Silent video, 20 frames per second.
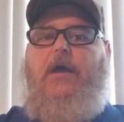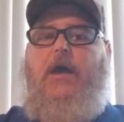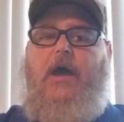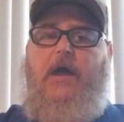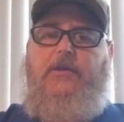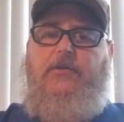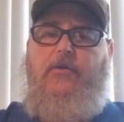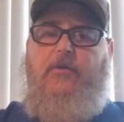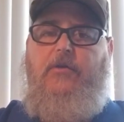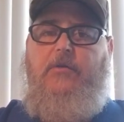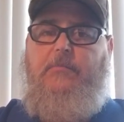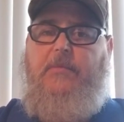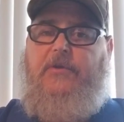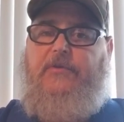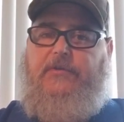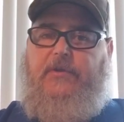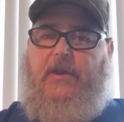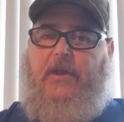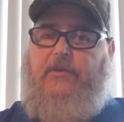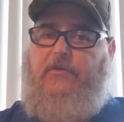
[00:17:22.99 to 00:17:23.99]
I told them, I
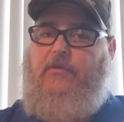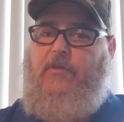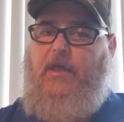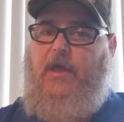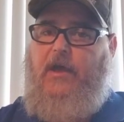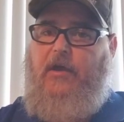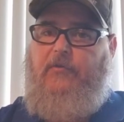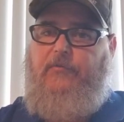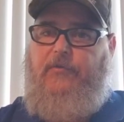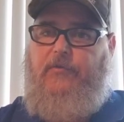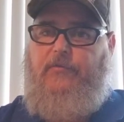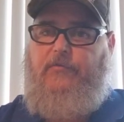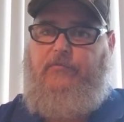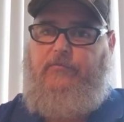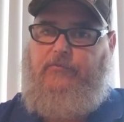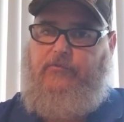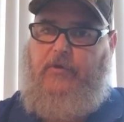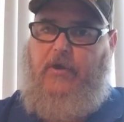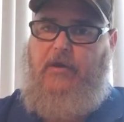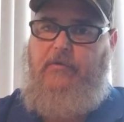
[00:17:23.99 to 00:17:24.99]
said, I do like a few
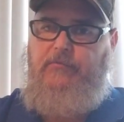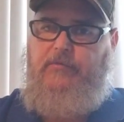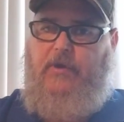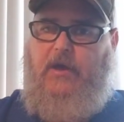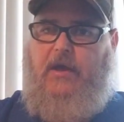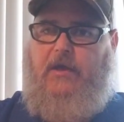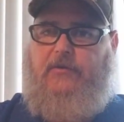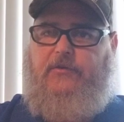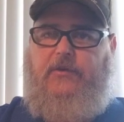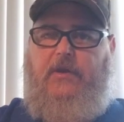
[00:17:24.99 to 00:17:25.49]
trout flies.